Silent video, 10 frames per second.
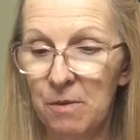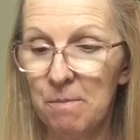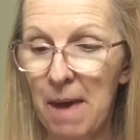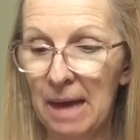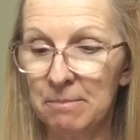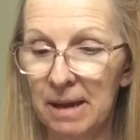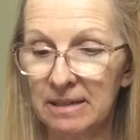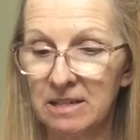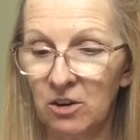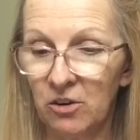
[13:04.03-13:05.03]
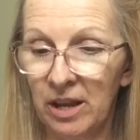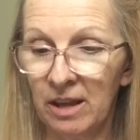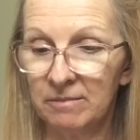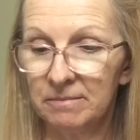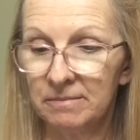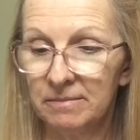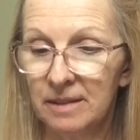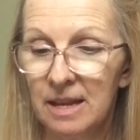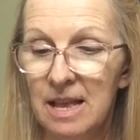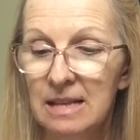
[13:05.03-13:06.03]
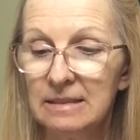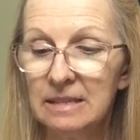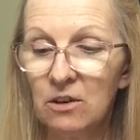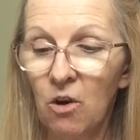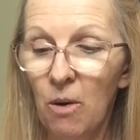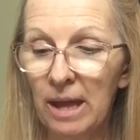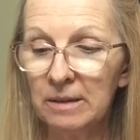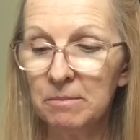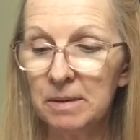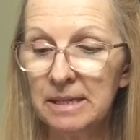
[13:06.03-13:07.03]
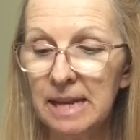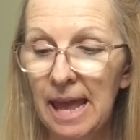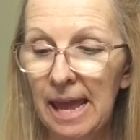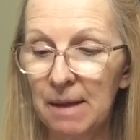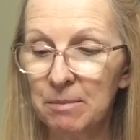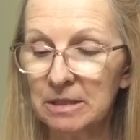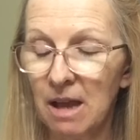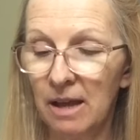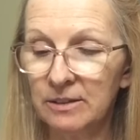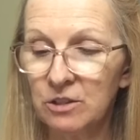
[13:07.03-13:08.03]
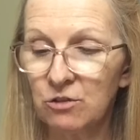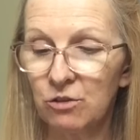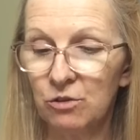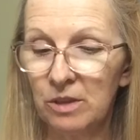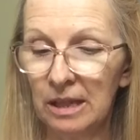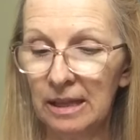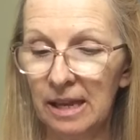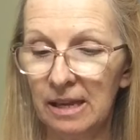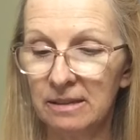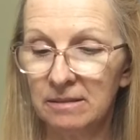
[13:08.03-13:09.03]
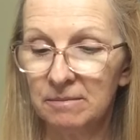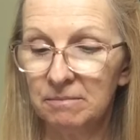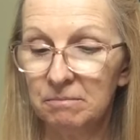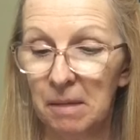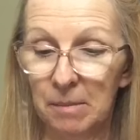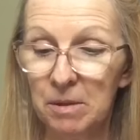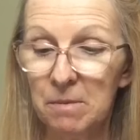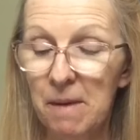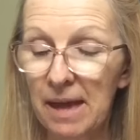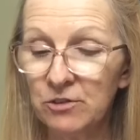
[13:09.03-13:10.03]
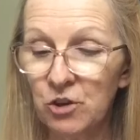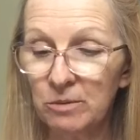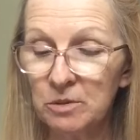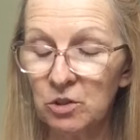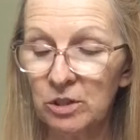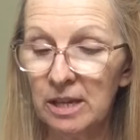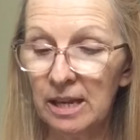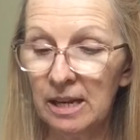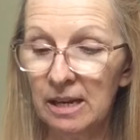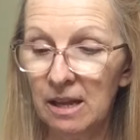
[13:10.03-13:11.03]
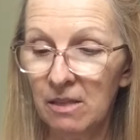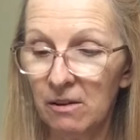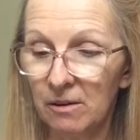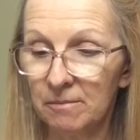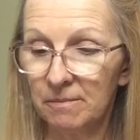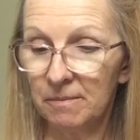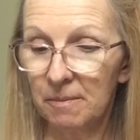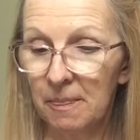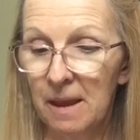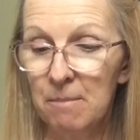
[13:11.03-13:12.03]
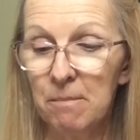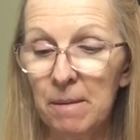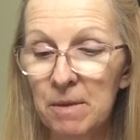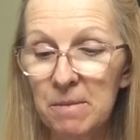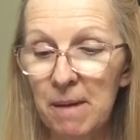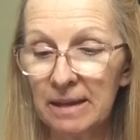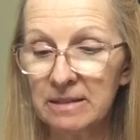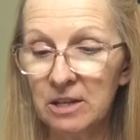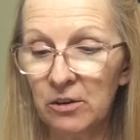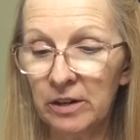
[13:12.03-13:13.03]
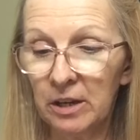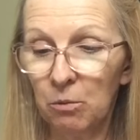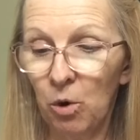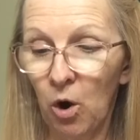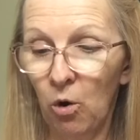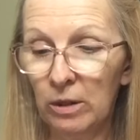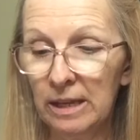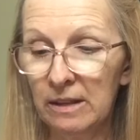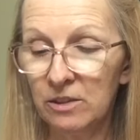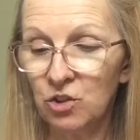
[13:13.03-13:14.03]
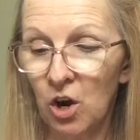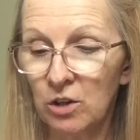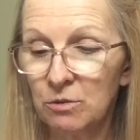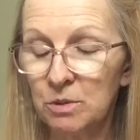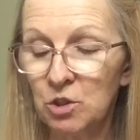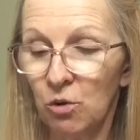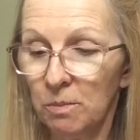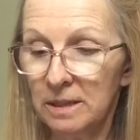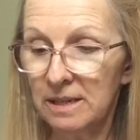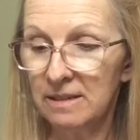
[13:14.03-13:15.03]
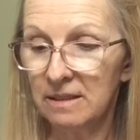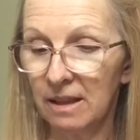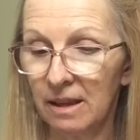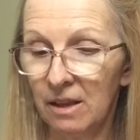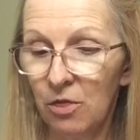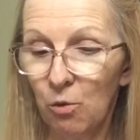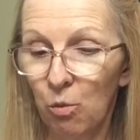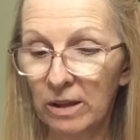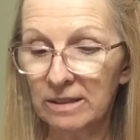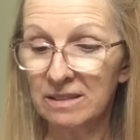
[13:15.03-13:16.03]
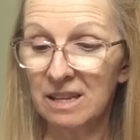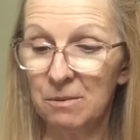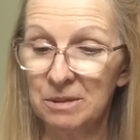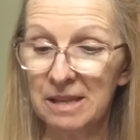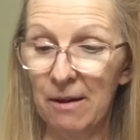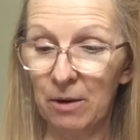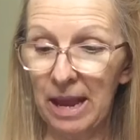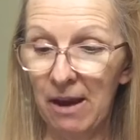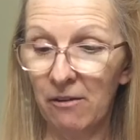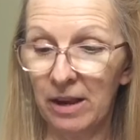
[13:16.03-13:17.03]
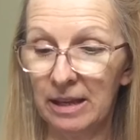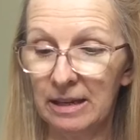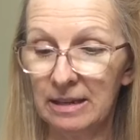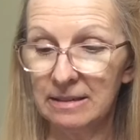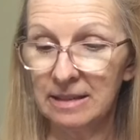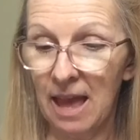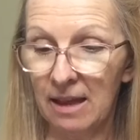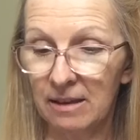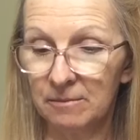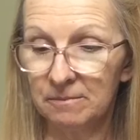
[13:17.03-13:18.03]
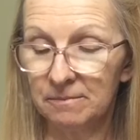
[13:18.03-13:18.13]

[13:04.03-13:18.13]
of the bad bacteria. Zero hadn't been able to unscrew the lid. Maybe the bad germs couldn't get in either. Maybe the bacteria were only in the jars which opened easily, the ones he was now carrying in his sack.